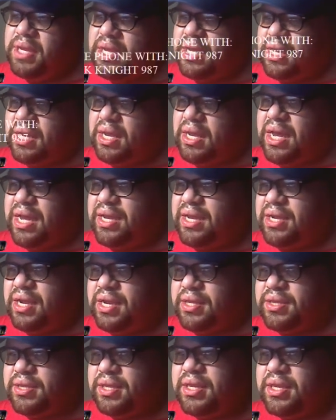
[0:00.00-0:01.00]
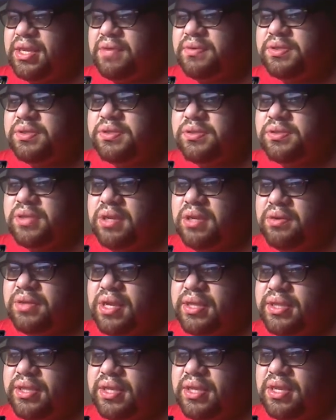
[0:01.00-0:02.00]
but yeah, I I think it was
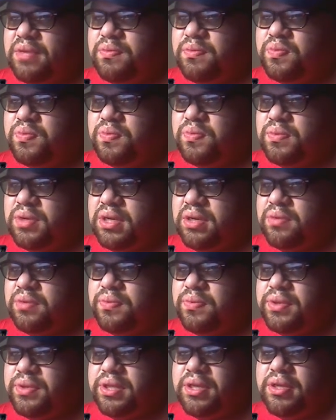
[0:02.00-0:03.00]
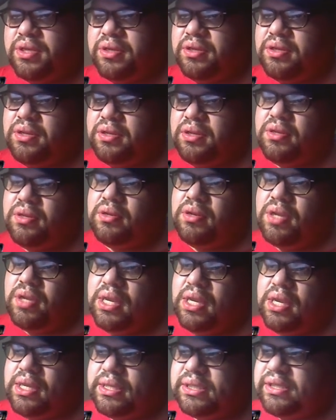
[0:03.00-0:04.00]
uh, I think it did really good
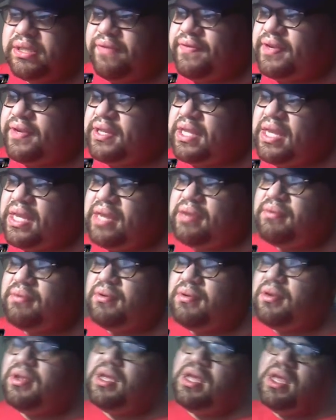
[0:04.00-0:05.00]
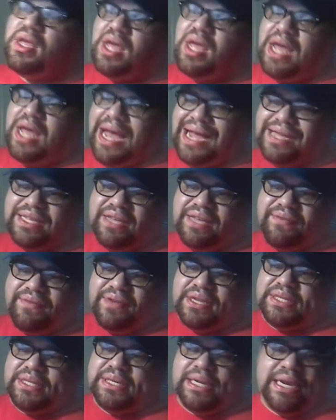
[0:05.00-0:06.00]
and stuff like that. I
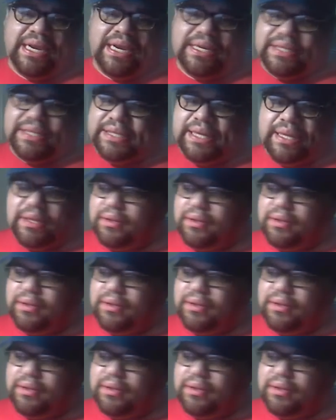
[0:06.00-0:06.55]
give it a 10 out of